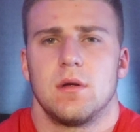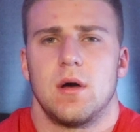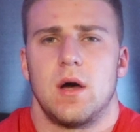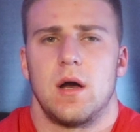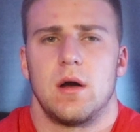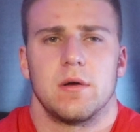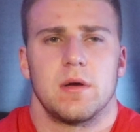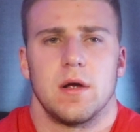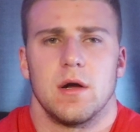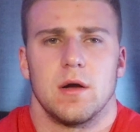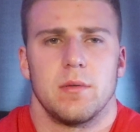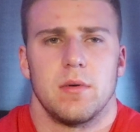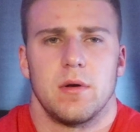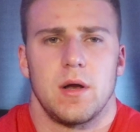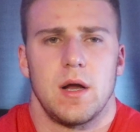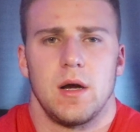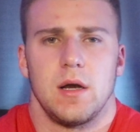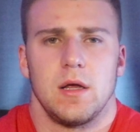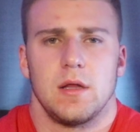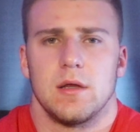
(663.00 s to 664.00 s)
I don't care
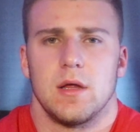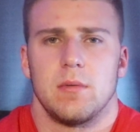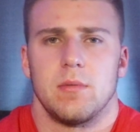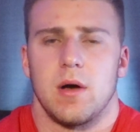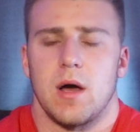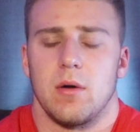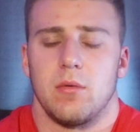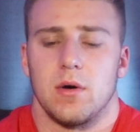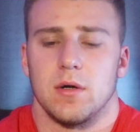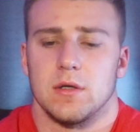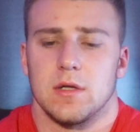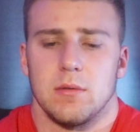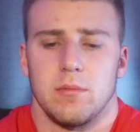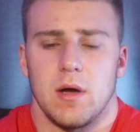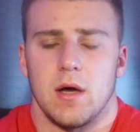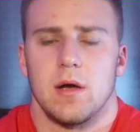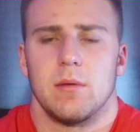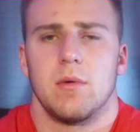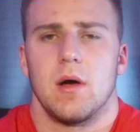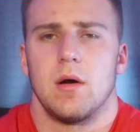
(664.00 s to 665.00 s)
about any of them. I want
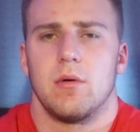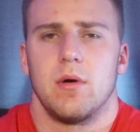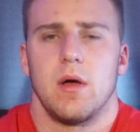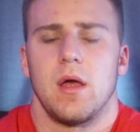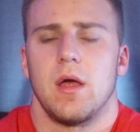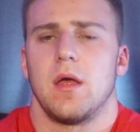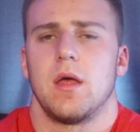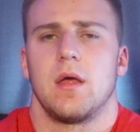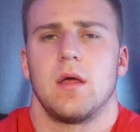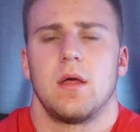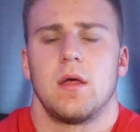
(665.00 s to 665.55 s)
them out of my way.